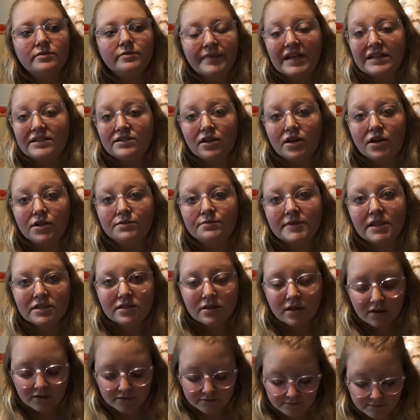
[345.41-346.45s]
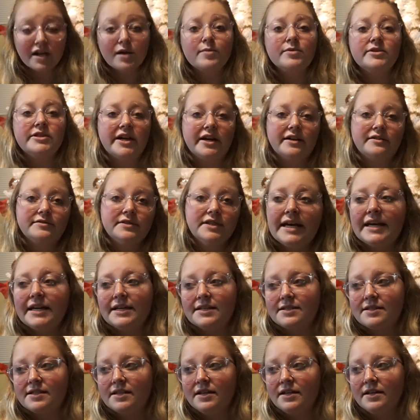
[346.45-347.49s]
That's all. That's all. Number 10
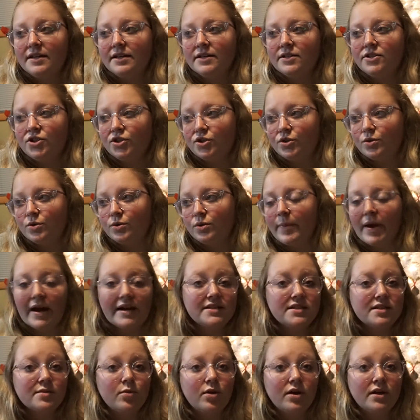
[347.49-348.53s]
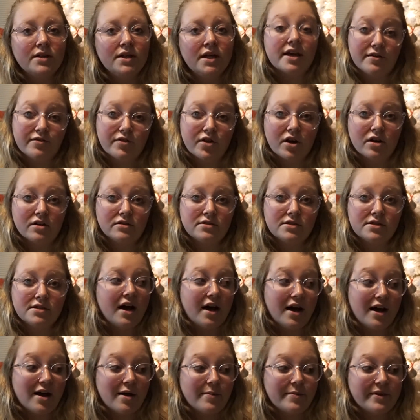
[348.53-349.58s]
is to buy someone gift cards.
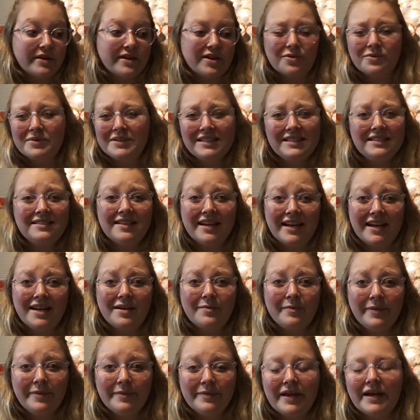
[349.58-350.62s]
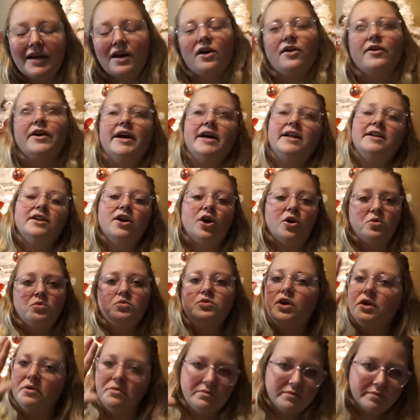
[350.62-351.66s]
Um, they're really lame. Like, okay, no,
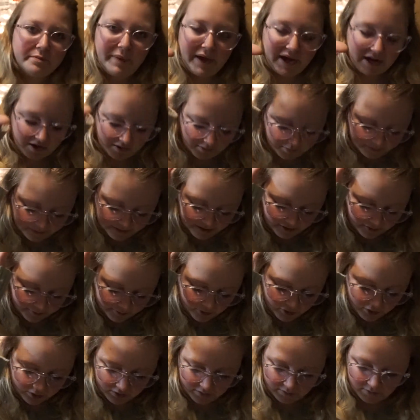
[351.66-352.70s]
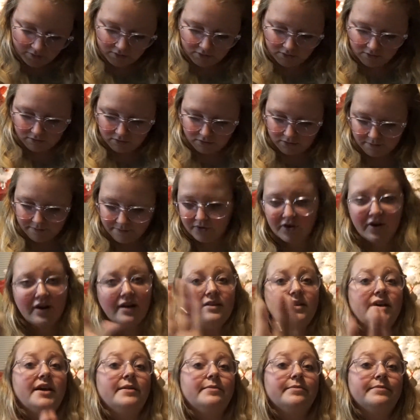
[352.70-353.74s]
no, back up, back up, hold up, hold up, hold up. They're not
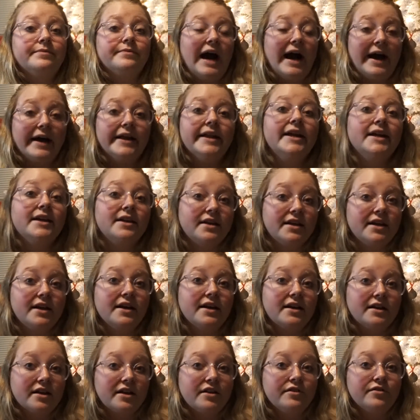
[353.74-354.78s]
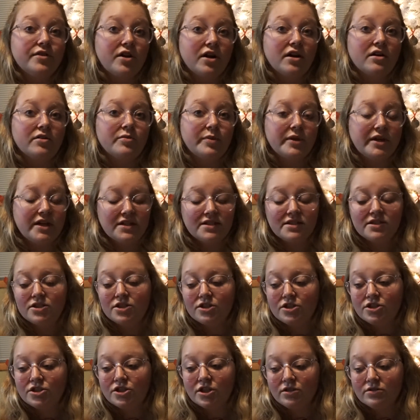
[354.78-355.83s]
lame. I like getting a gift card because it
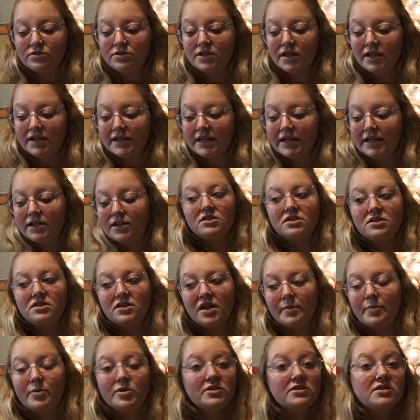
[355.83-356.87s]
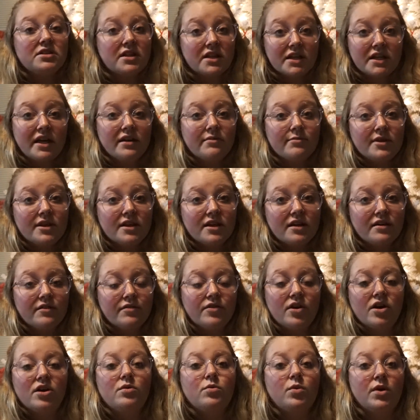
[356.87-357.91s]
just shows that like that person that gave me the gift
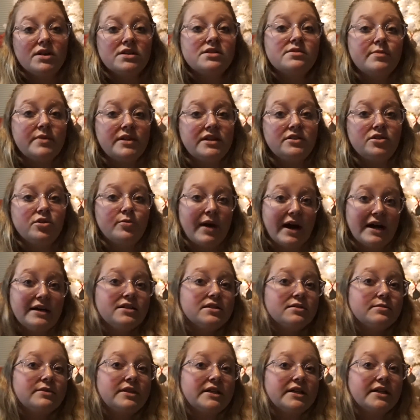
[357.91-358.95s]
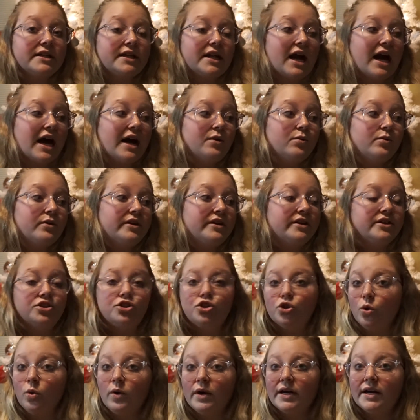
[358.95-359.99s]
card wants me to buy something that I will
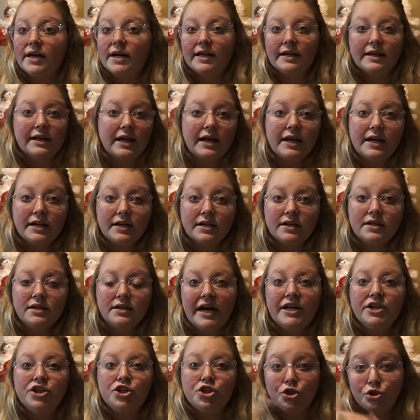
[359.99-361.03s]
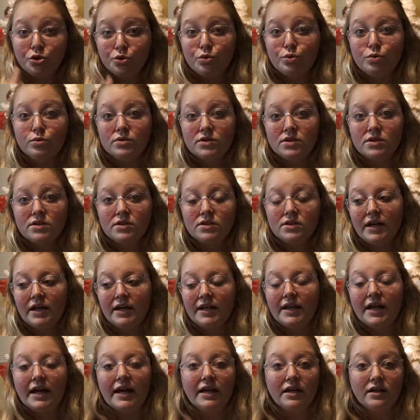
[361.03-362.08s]
enjoy and like and use
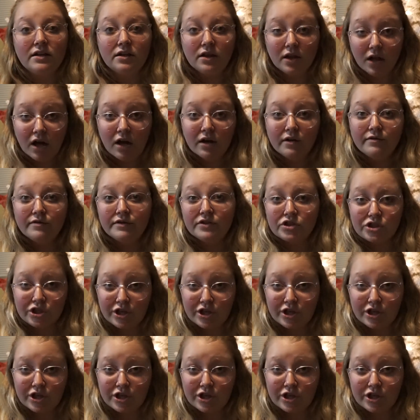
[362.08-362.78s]
and like love and